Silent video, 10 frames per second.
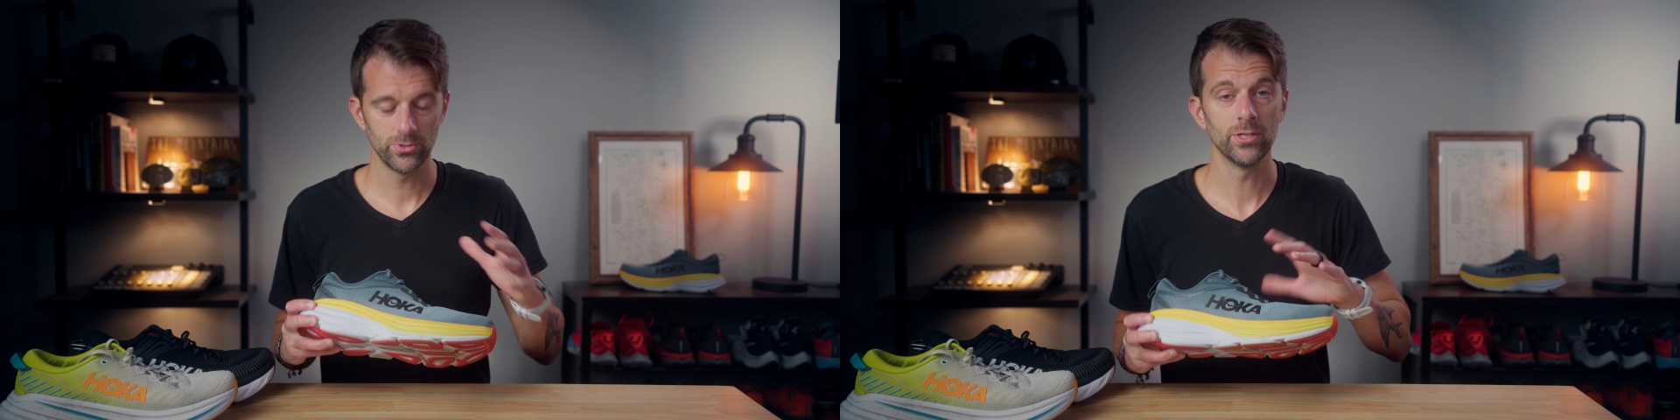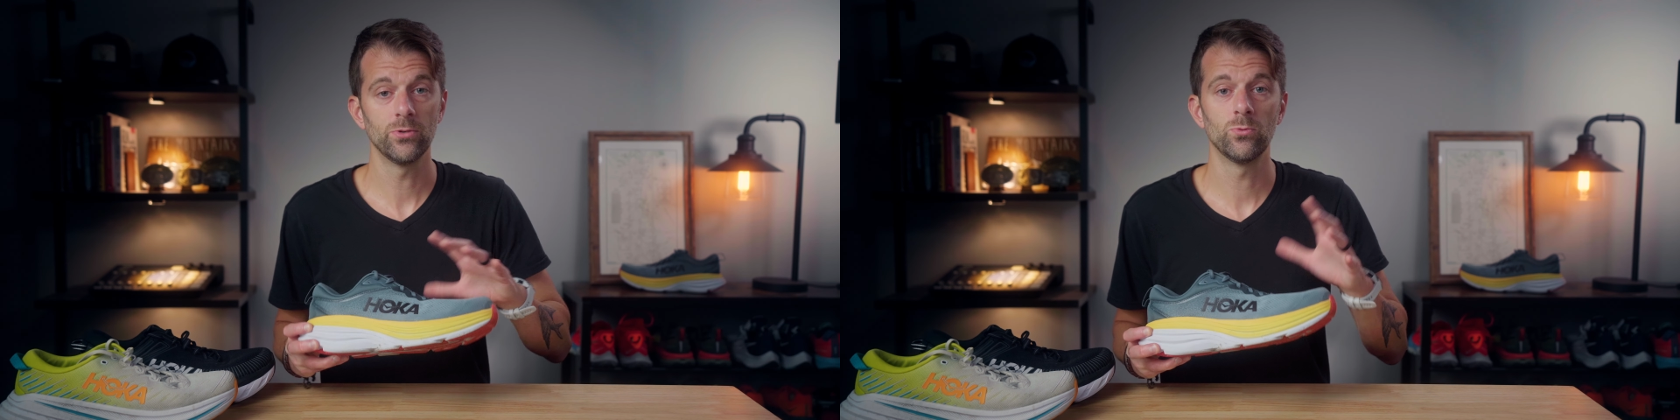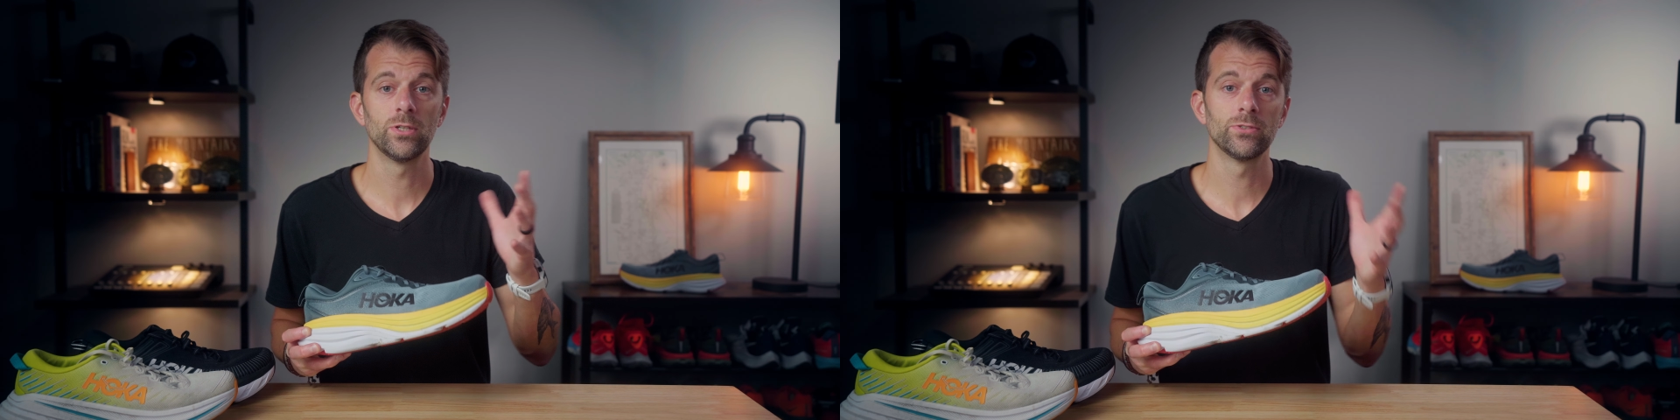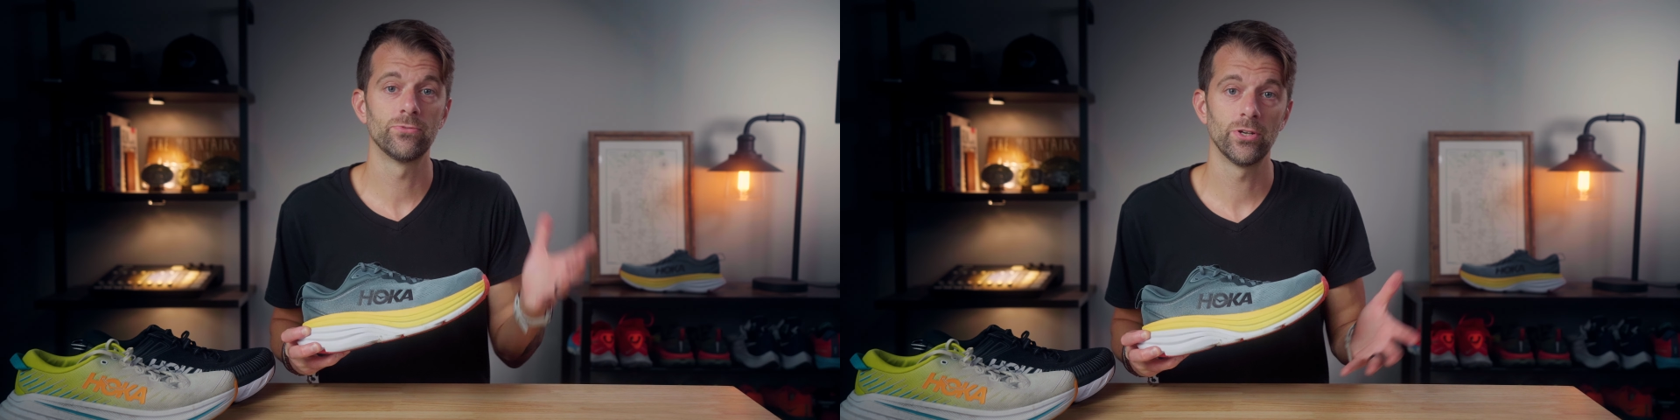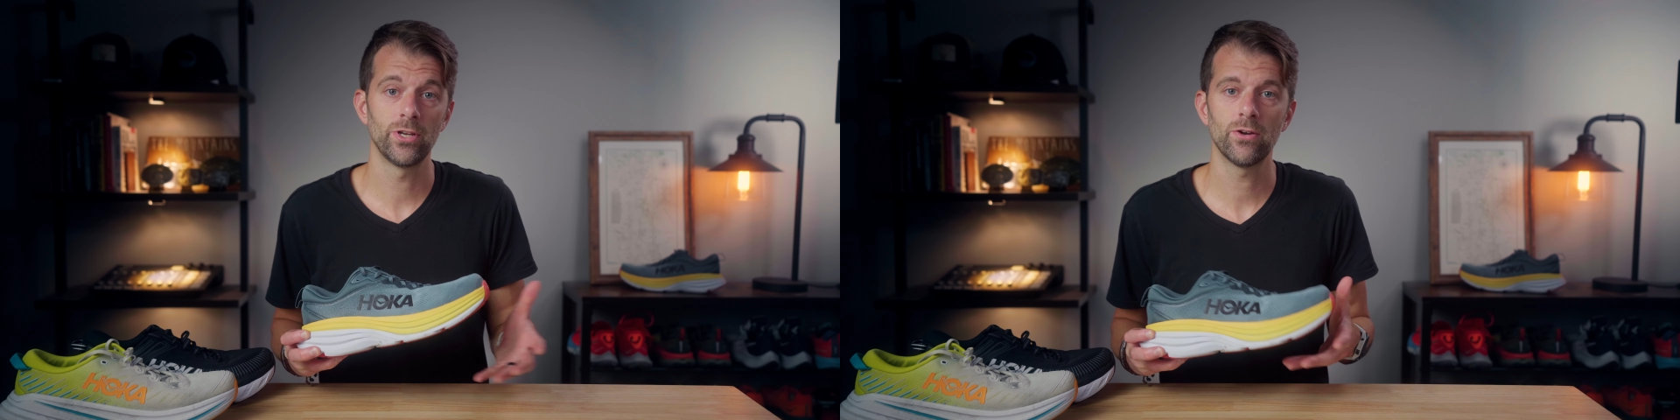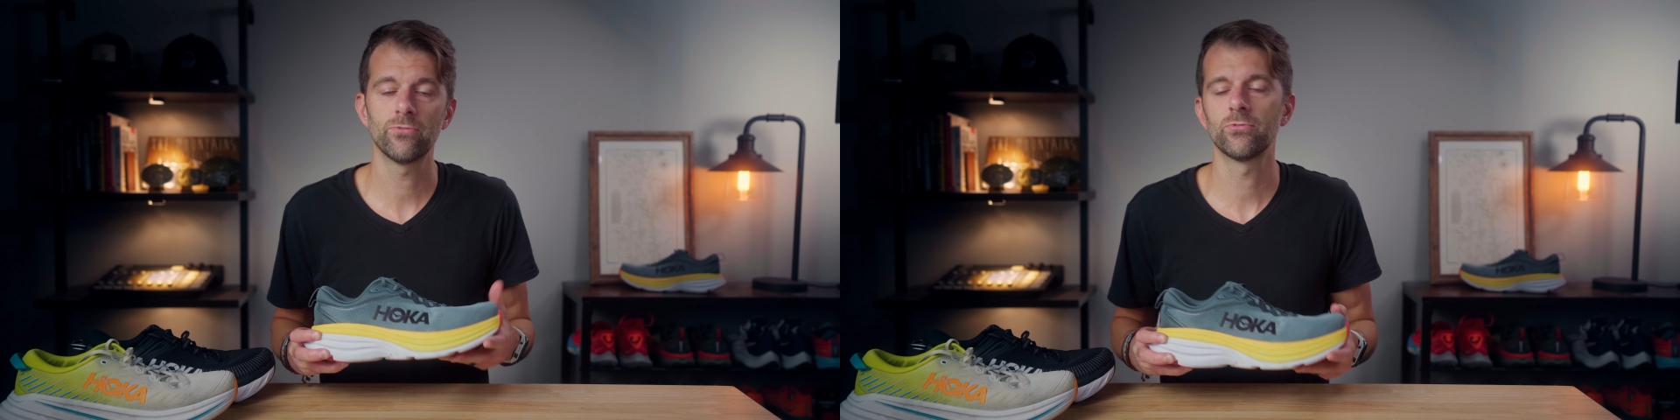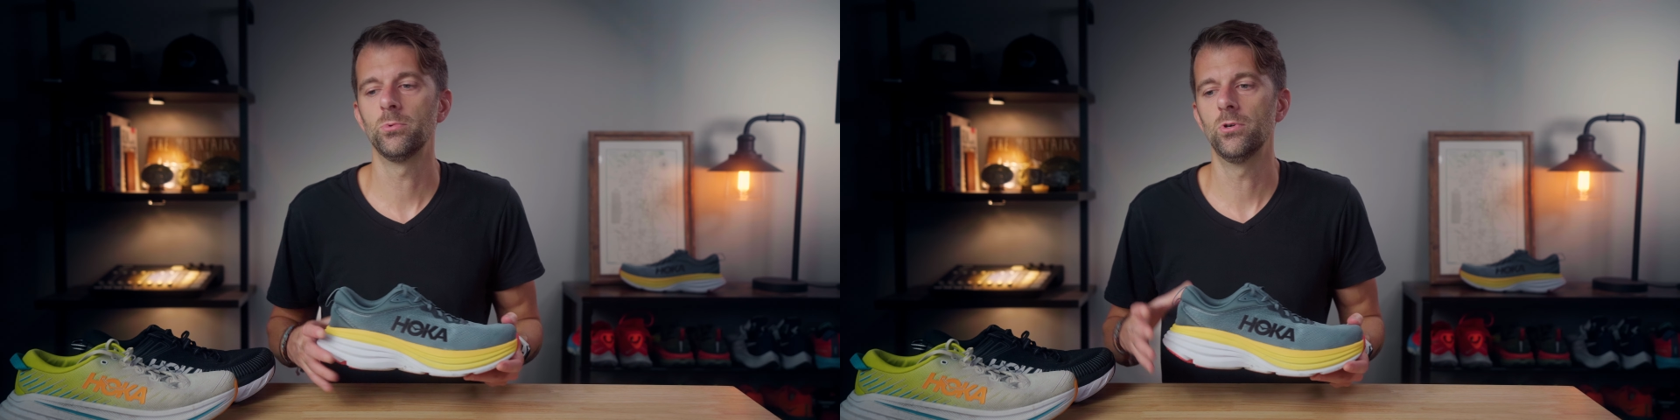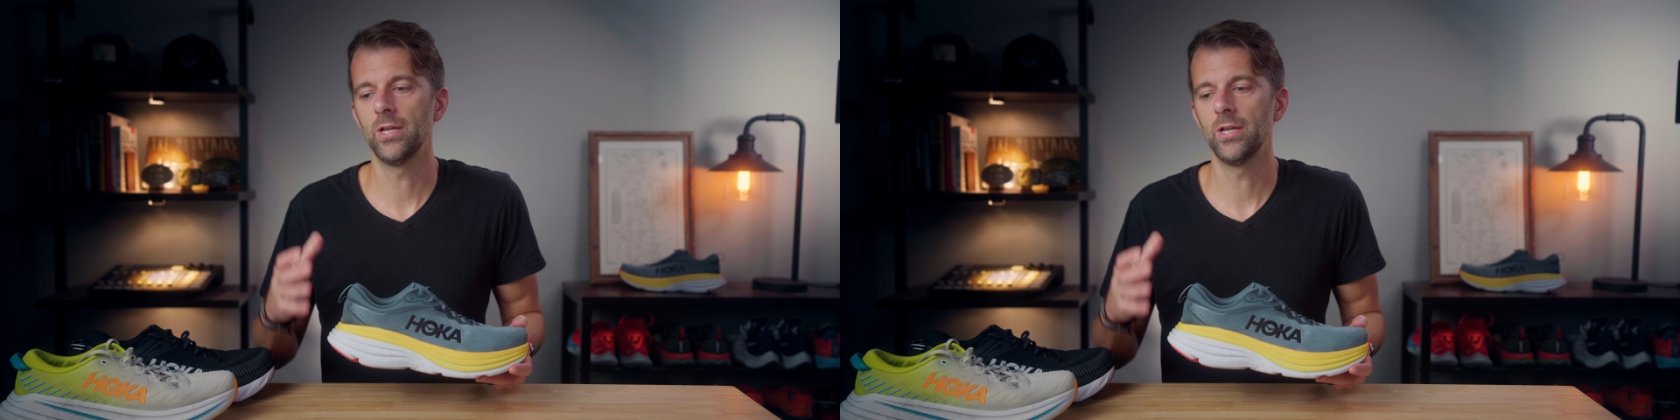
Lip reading: that it was very comfortable,